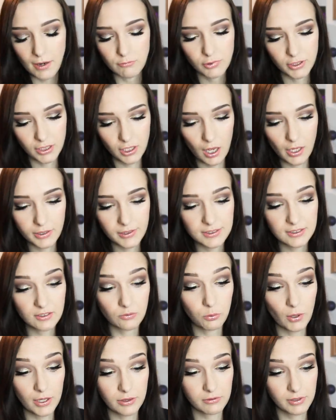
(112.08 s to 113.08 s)
And regardless
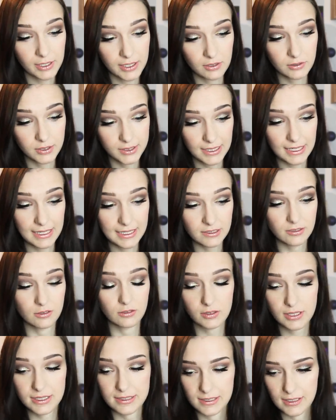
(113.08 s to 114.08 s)
of whether it is
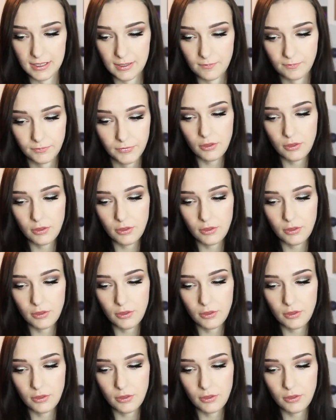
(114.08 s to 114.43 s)
or isn't,